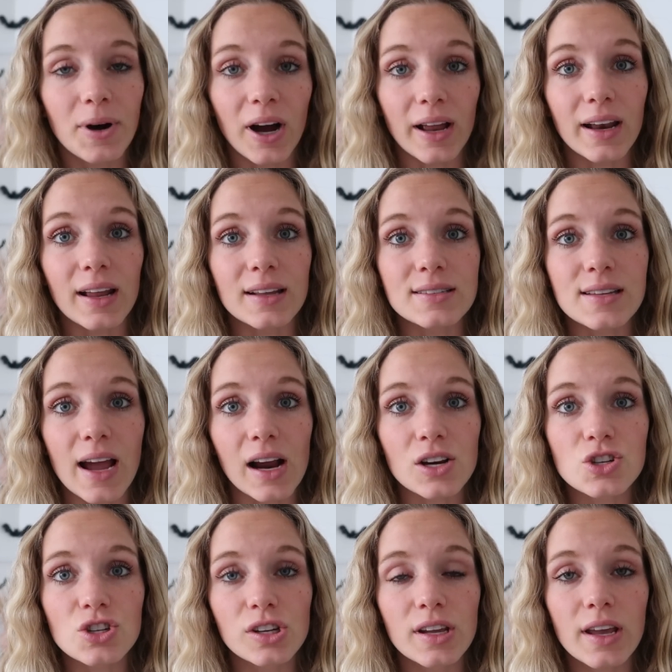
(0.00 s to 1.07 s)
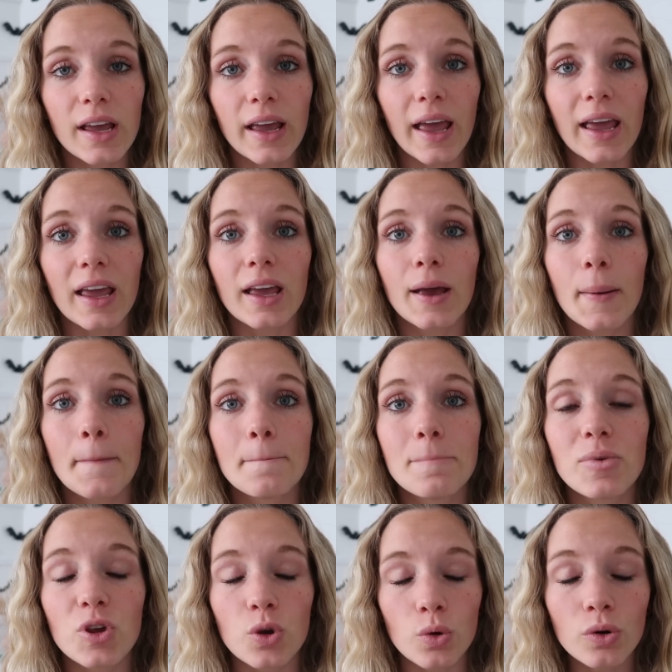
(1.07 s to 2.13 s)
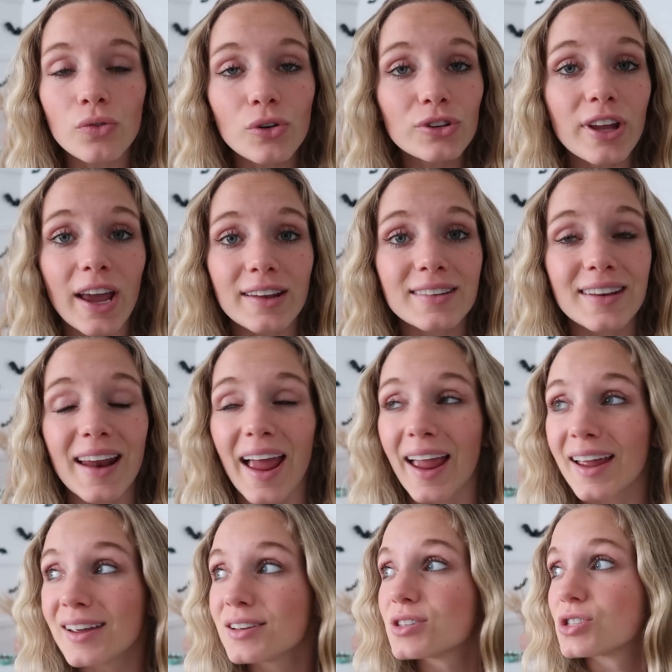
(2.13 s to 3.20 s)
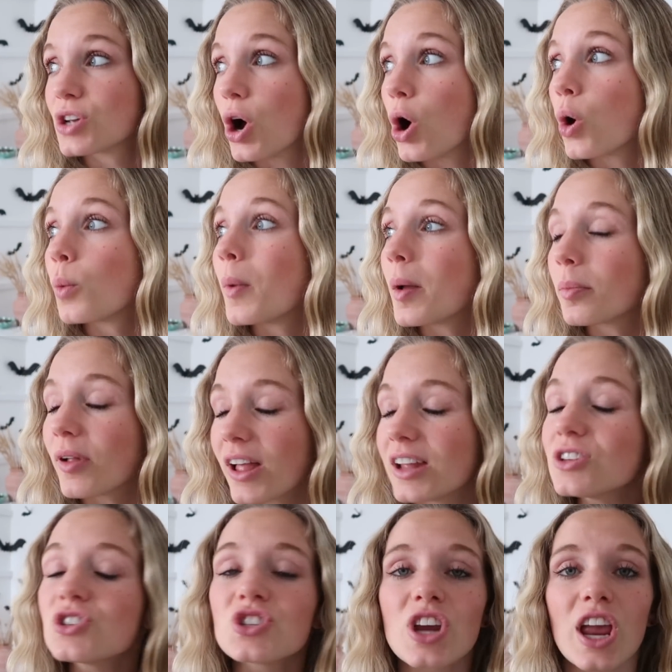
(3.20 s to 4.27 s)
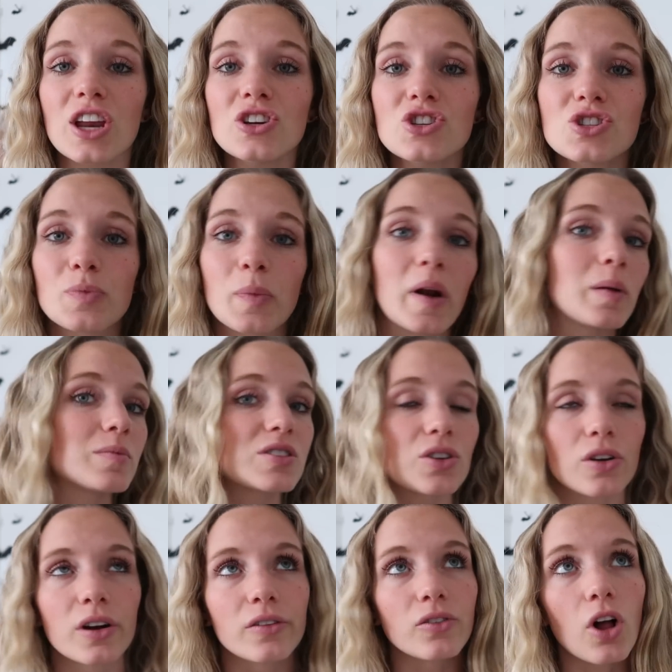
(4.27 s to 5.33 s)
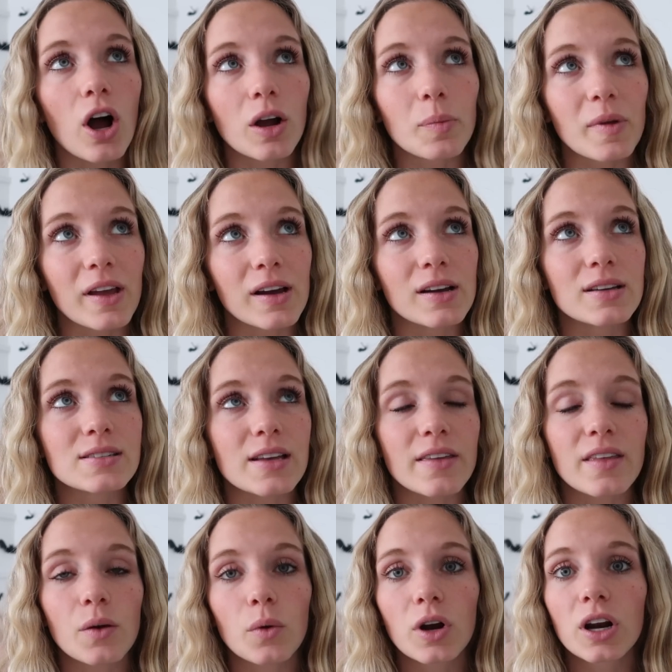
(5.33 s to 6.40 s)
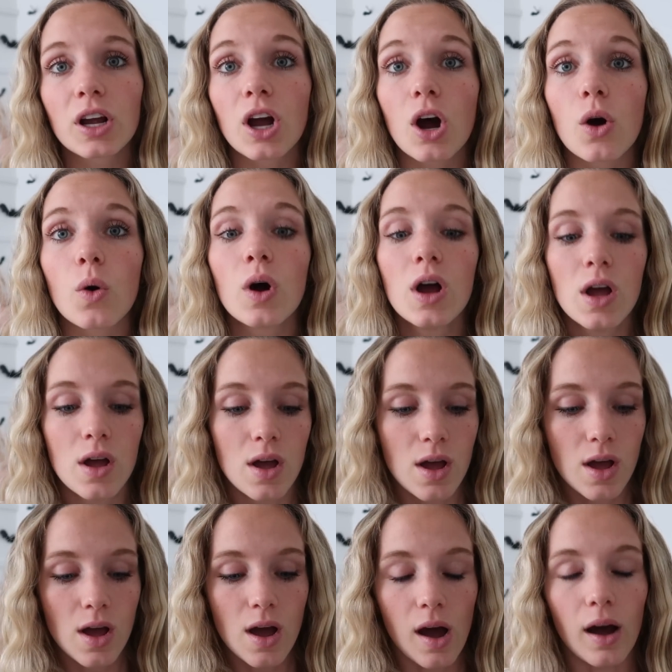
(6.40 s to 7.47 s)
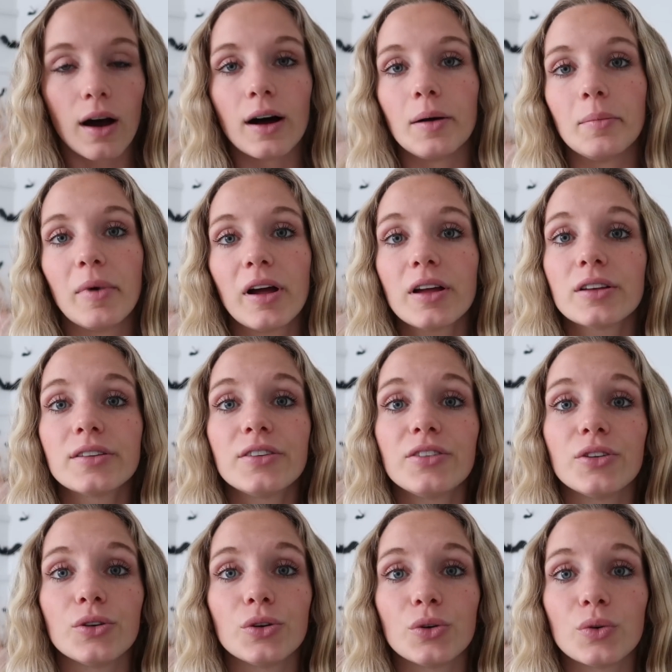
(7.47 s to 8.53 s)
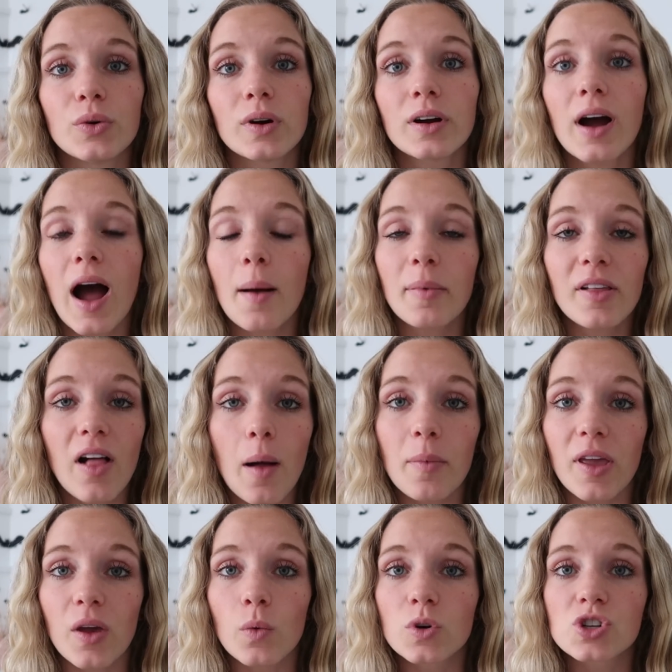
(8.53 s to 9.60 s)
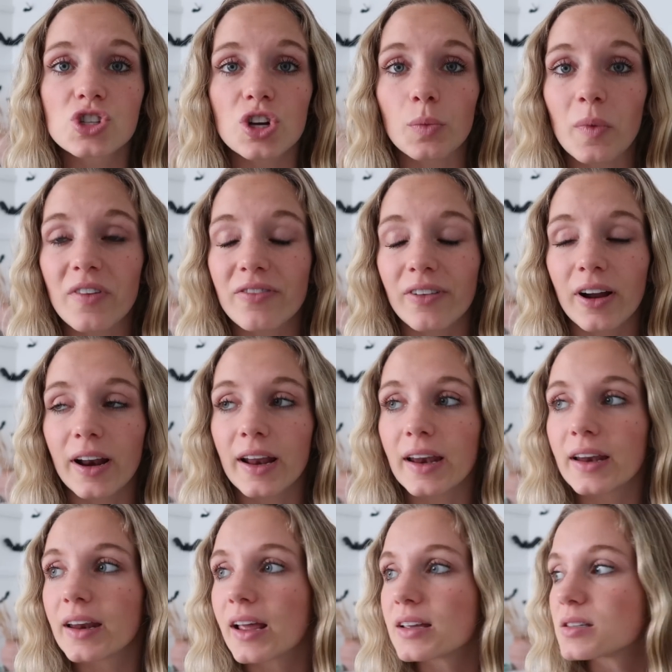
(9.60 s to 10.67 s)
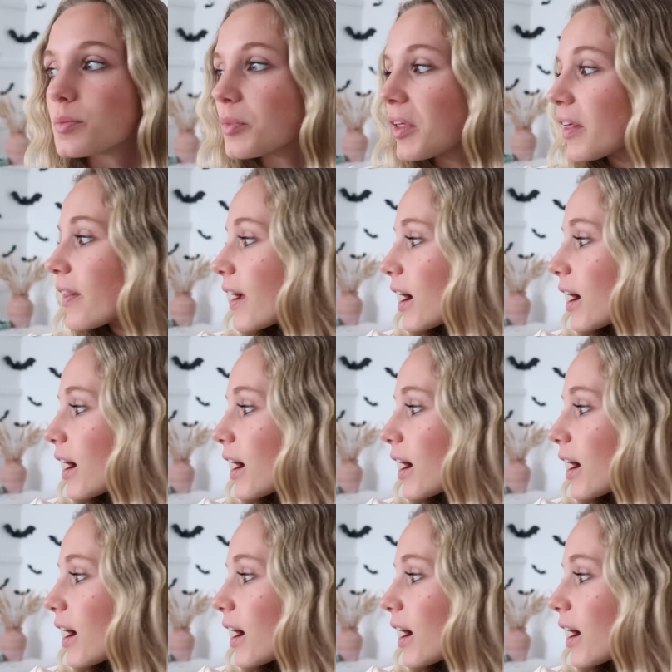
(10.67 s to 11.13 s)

but it's actually a beautiful day today, so my plans changed, but I'm still gonna vlog because I think we're gonna go to Hobby Lobby, which should be fun. I need to get something